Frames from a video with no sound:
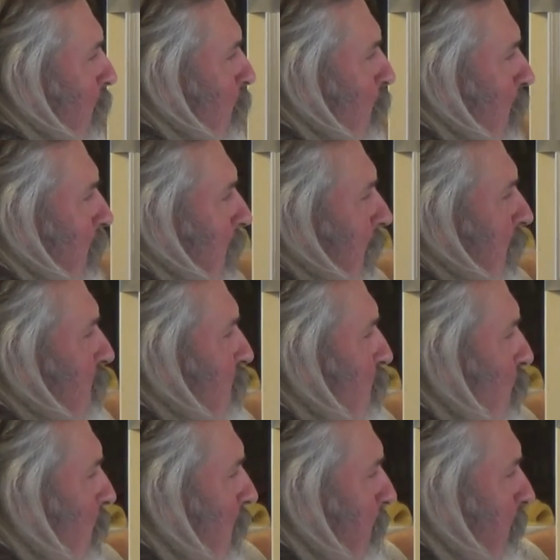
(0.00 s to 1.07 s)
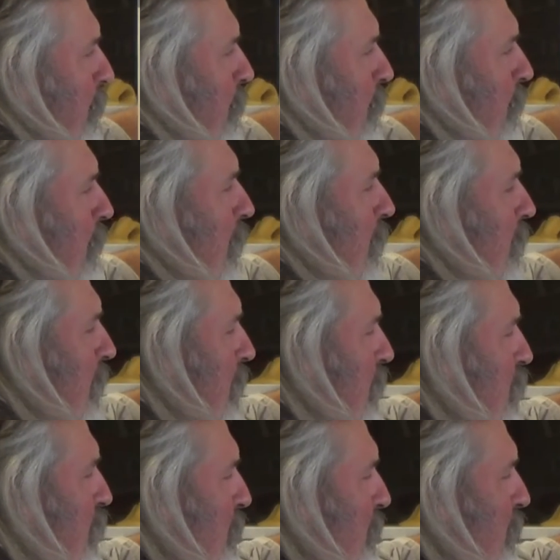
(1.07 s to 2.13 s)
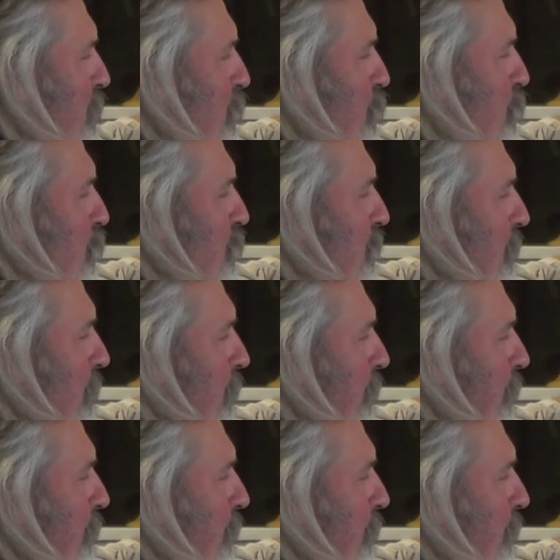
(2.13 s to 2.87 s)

Where tax court, they determine the rules.